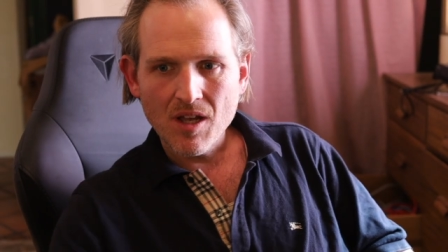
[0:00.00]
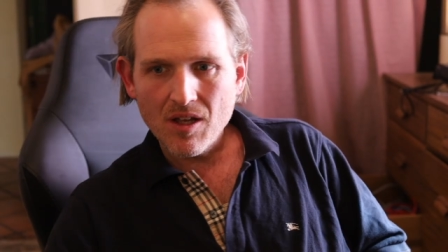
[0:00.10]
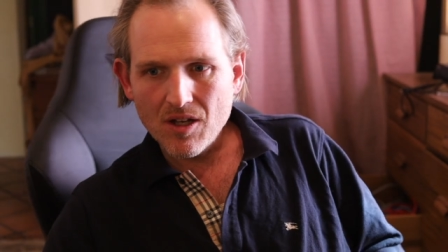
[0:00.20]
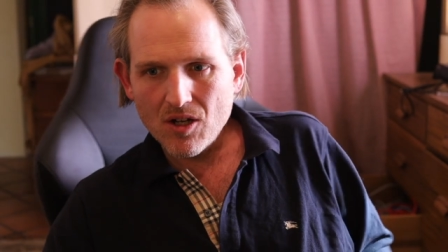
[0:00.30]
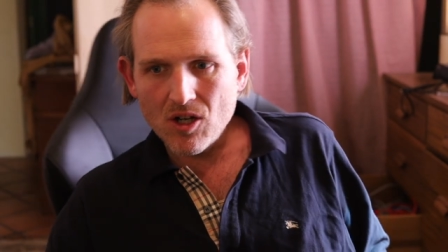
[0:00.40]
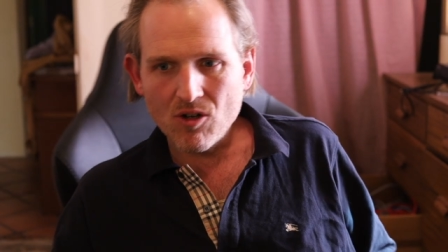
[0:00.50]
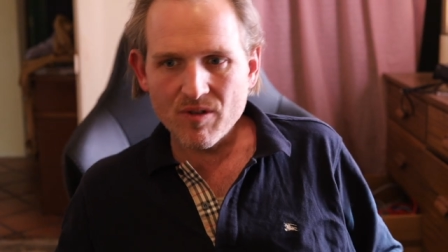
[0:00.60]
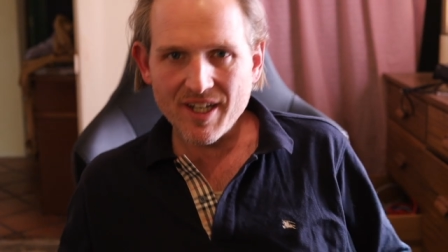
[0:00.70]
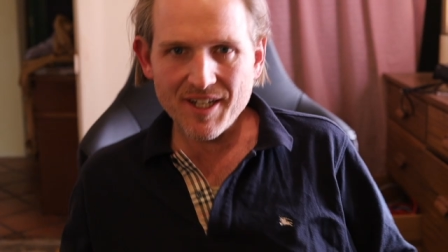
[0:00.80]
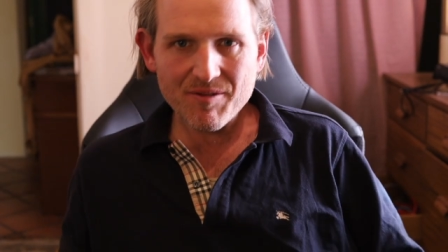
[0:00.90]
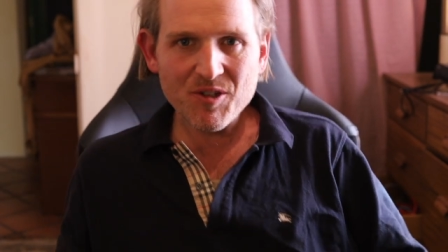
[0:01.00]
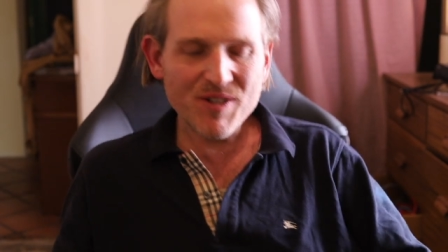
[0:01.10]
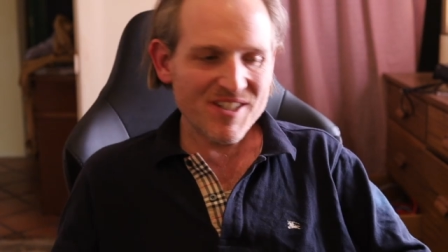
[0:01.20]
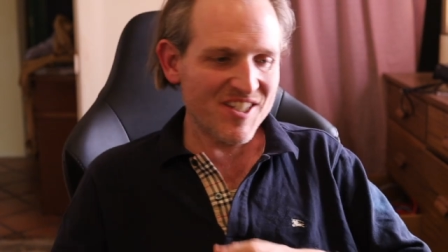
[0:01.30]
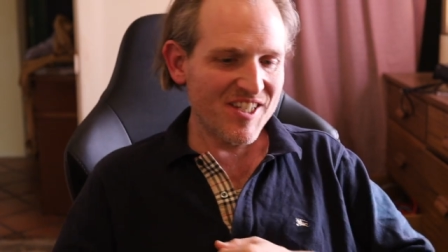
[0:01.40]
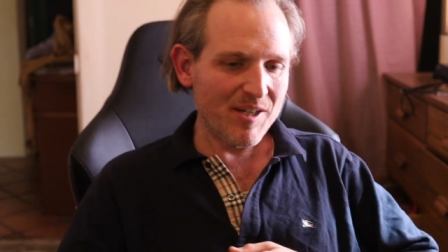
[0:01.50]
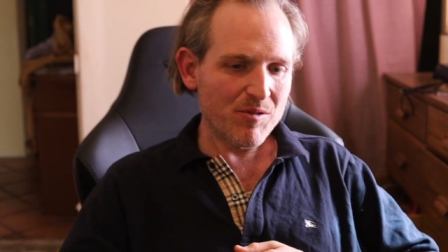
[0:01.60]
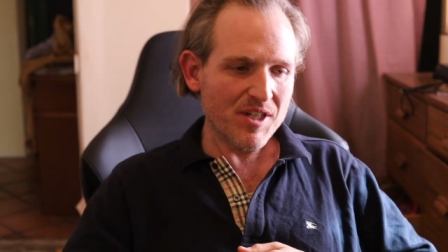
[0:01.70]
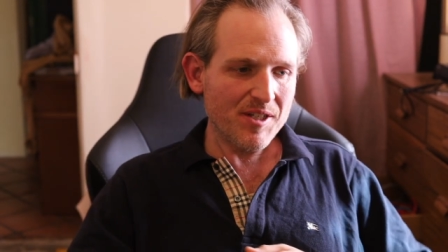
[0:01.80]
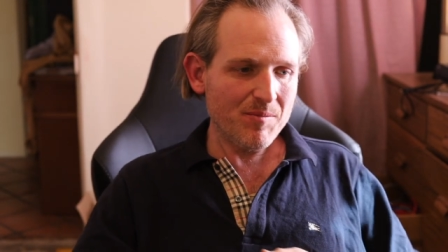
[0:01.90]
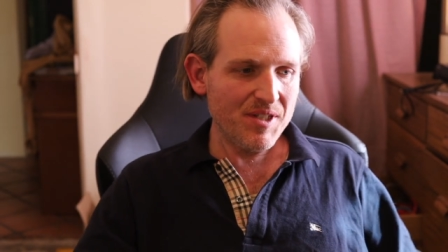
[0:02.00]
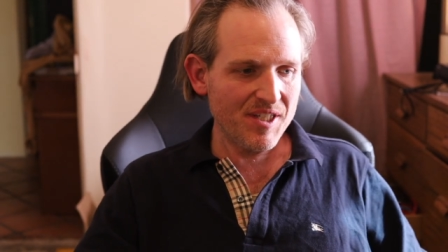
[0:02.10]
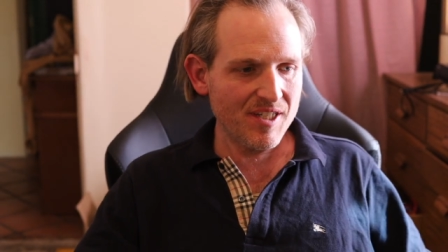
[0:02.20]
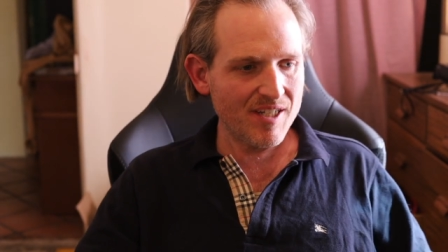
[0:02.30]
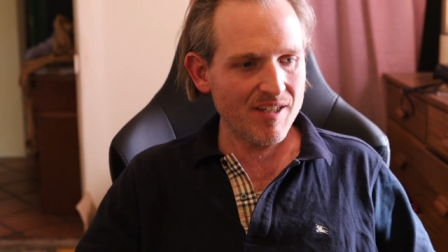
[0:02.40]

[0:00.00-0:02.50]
All right, everyone. Today we're going to be